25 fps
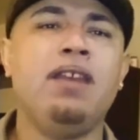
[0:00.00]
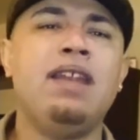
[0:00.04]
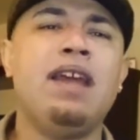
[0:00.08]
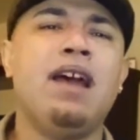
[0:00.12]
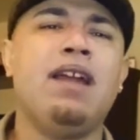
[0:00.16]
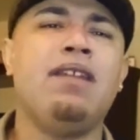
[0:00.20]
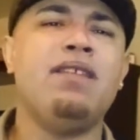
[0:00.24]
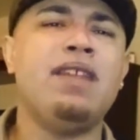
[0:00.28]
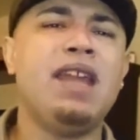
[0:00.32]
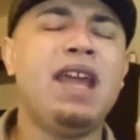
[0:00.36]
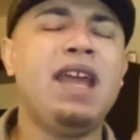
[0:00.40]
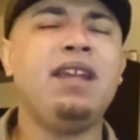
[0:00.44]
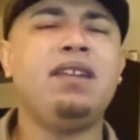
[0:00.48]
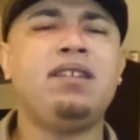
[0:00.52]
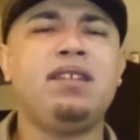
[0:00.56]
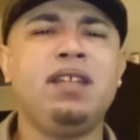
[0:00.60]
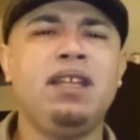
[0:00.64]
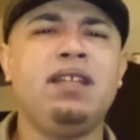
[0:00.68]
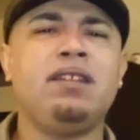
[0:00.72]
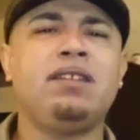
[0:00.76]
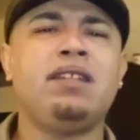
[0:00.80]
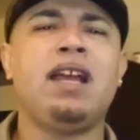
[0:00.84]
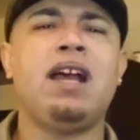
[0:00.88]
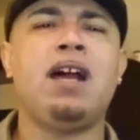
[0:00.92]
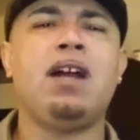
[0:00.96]
Now
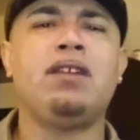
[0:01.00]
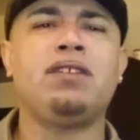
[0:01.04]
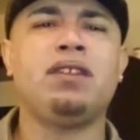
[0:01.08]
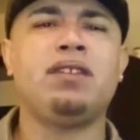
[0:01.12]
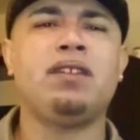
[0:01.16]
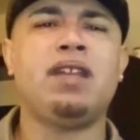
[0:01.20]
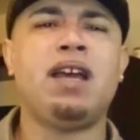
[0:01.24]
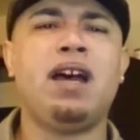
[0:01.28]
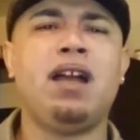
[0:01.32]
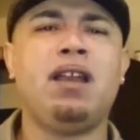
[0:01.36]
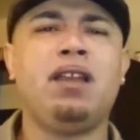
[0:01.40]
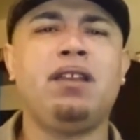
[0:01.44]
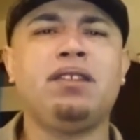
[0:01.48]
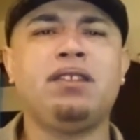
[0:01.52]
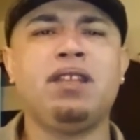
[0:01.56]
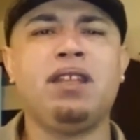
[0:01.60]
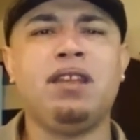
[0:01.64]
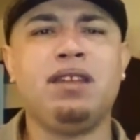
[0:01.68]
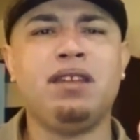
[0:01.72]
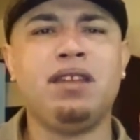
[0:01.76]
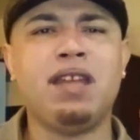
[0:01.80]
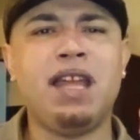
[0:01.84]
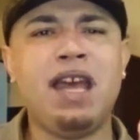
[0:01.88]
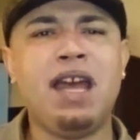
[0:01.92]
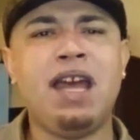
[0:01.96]
nineteen thousand dollars
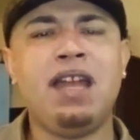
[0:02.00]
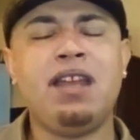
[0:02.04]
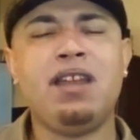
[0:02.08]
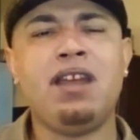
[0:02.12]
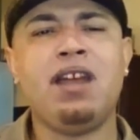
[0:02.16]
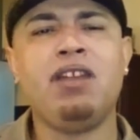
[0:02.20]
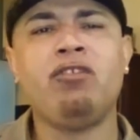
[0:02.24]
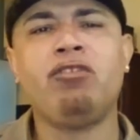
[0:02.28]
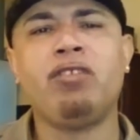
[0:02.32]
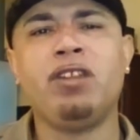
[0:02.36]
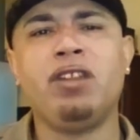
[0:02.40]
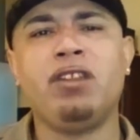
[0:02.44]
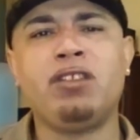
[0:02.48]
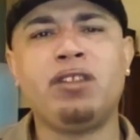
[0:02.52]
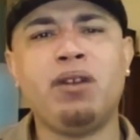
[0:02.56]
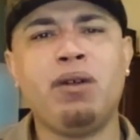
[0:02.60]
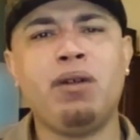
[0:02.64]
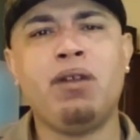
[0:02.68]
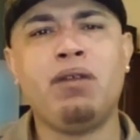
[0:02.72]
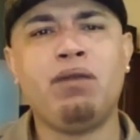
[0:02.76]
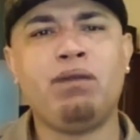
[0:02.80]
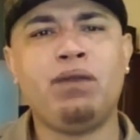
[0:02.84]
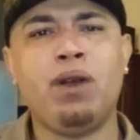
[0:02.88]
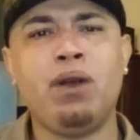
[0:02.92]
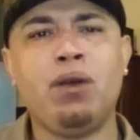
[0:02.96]
and nine hundred and
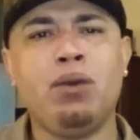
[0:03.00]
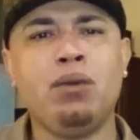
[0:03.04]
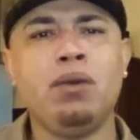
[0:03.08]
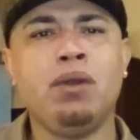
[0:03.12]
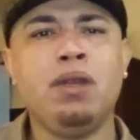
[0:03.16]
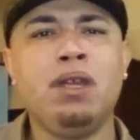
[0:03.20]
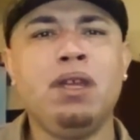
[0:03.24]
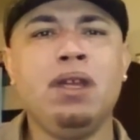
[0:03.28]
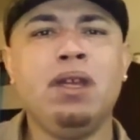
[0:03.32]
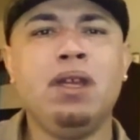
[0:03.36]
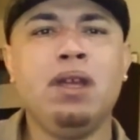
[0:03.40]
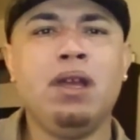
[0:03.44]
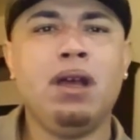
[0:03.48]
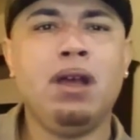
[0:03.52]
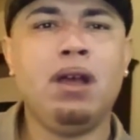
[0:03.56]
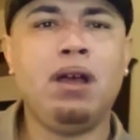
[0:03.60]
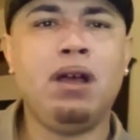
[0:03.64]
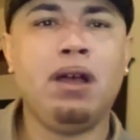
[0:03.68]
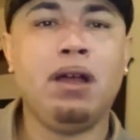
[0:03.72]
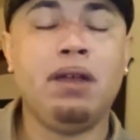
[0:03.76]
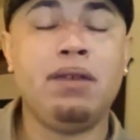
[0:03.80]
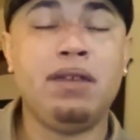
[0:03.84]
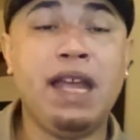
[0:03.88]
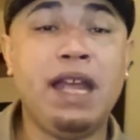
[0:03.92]
thirty-four uh,